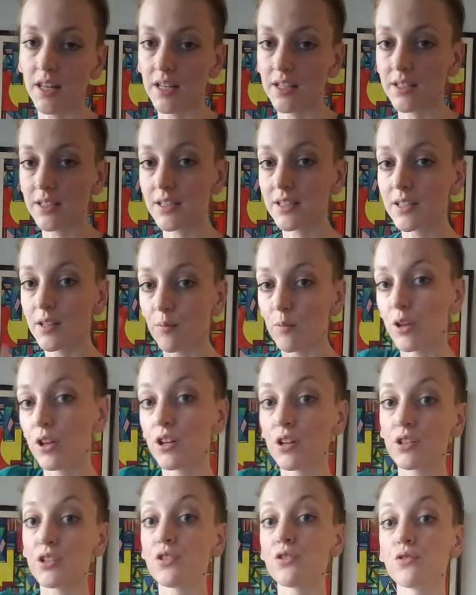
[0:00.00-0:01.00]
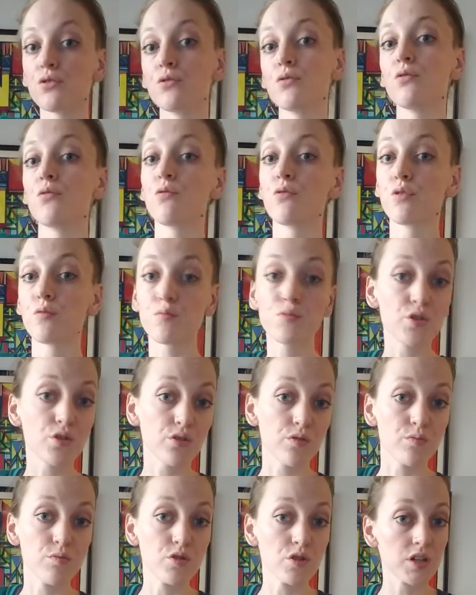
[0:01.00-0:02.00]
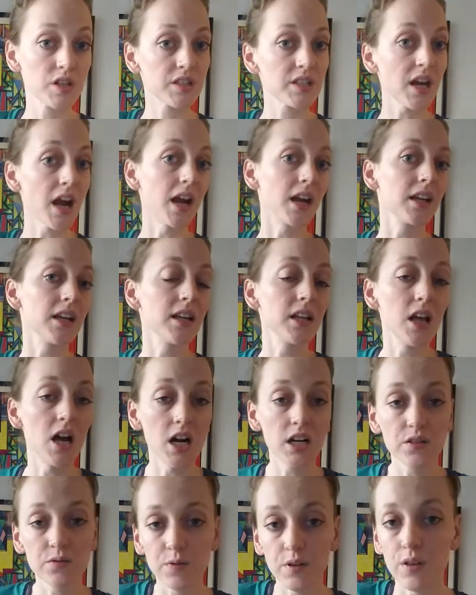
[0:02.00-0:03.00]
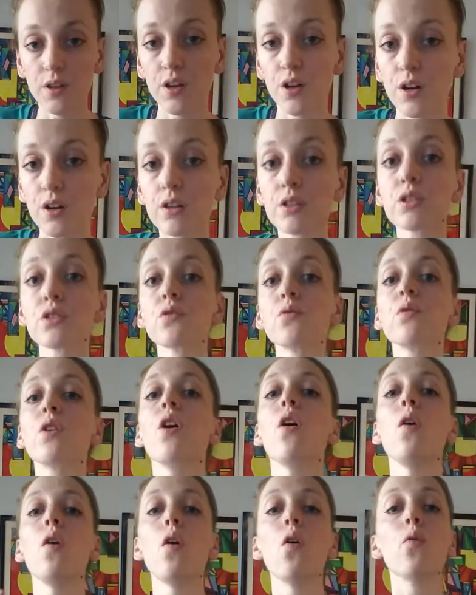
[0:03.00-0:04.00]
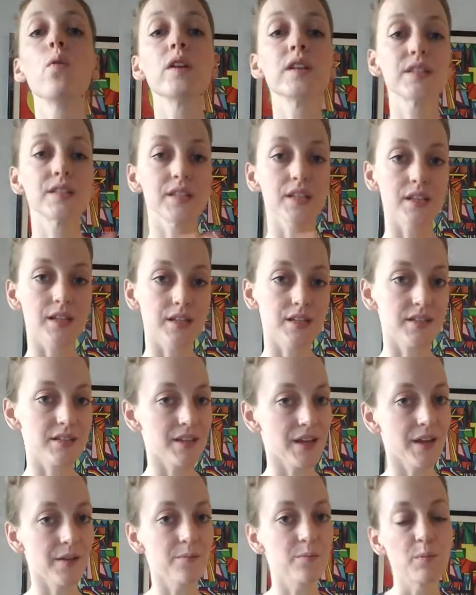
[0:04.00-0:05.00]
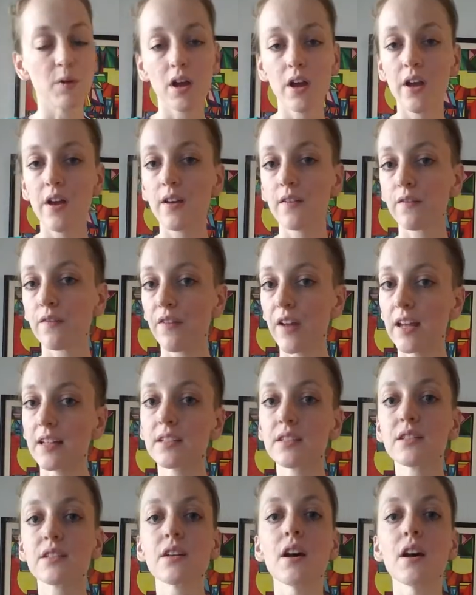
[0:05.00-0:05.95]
This is similar to the moon. The moon is tidally locked with the Earth, so we always see the same face.